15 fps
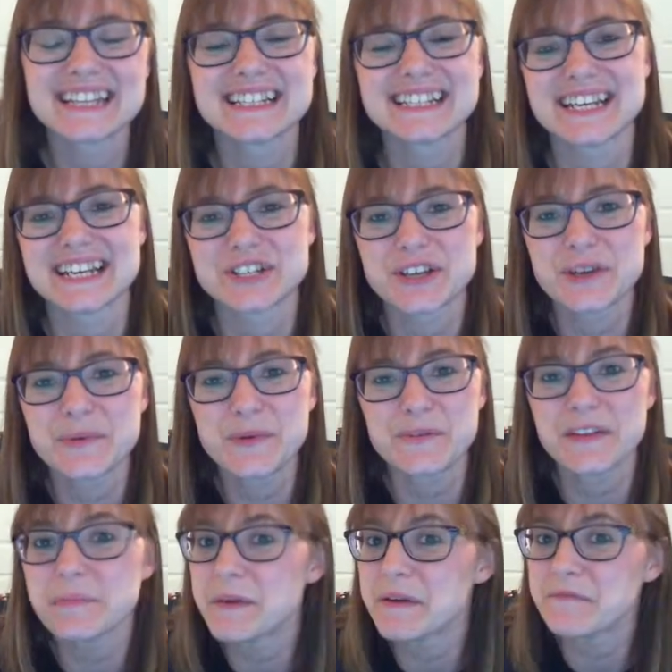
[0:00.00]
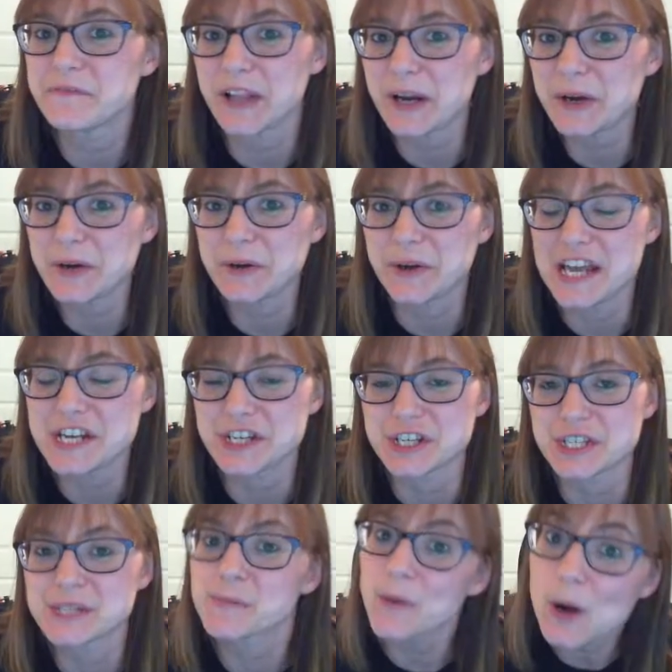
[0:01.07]
it's Angela with Flip and Flutter
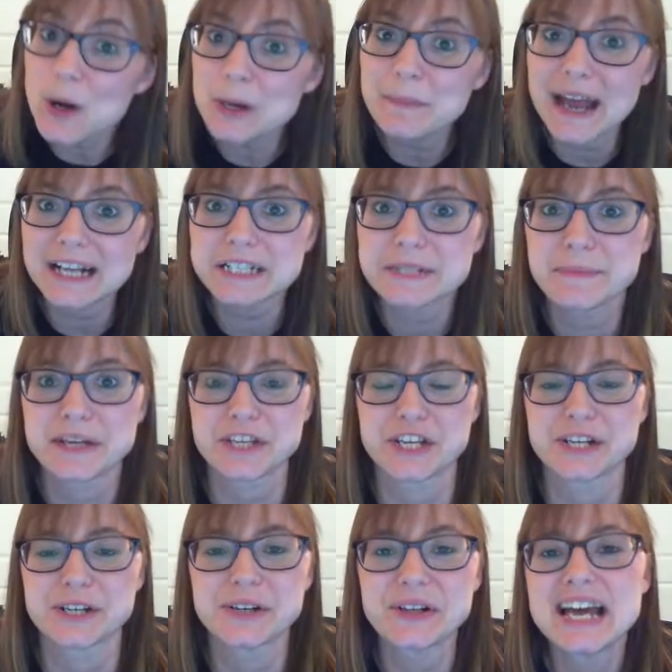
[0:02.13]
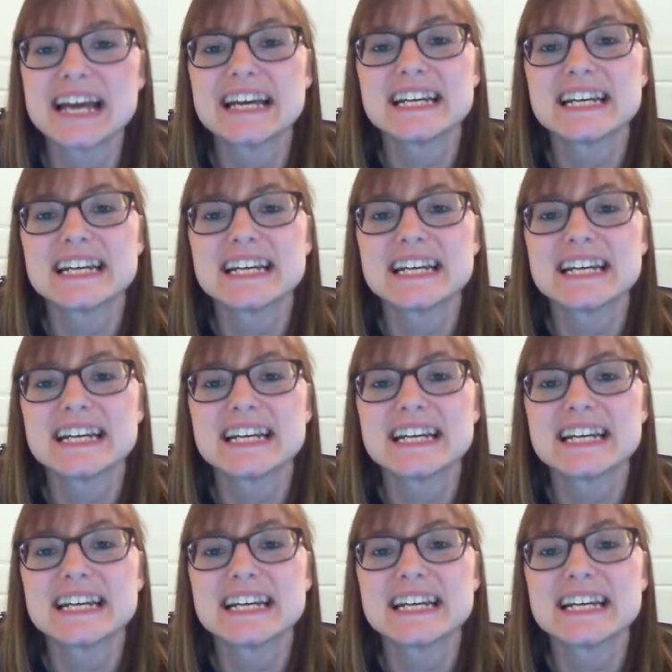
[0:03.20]
Creations. Welcome back to my channel.